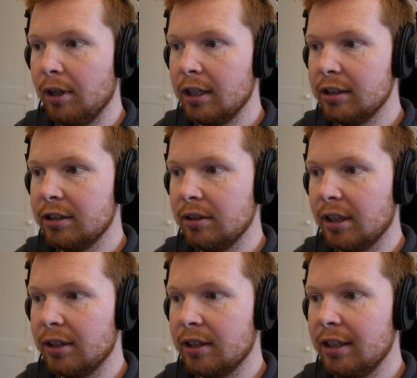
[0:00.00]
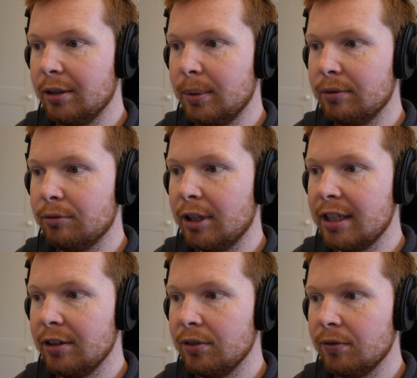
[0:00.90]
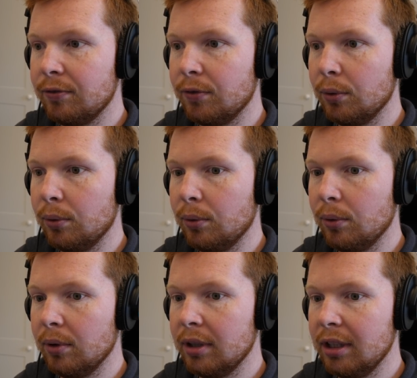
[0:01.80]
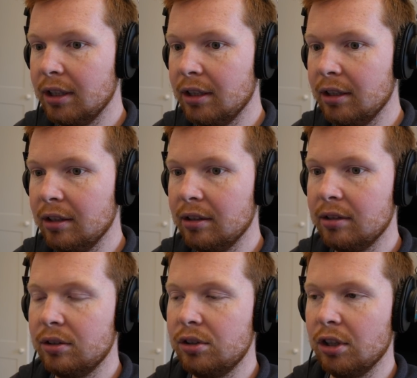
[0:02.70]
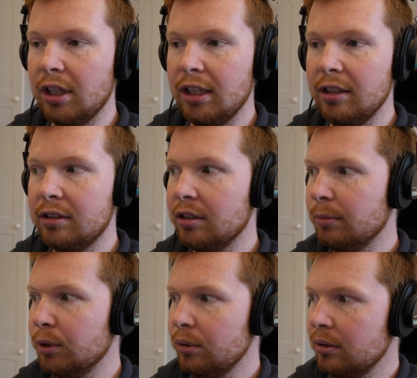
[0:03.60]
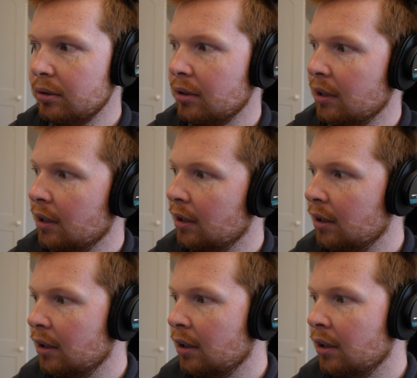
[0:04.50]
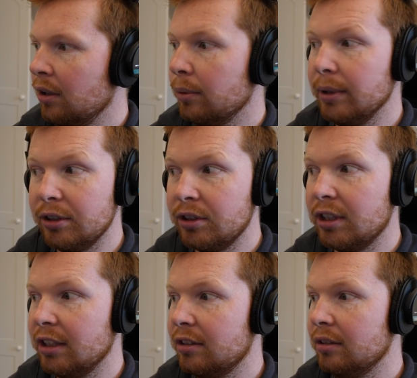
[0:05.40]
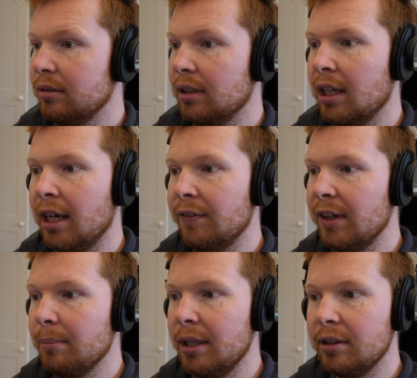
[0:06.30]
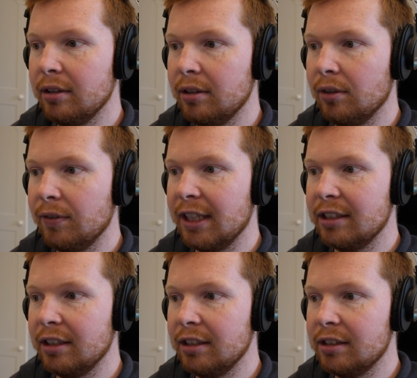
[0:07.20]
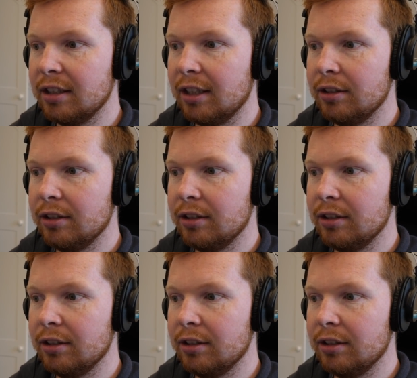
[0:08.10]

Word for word: Right, so I think we're ready for the journey to the moon. We just need to have a method of getting this thing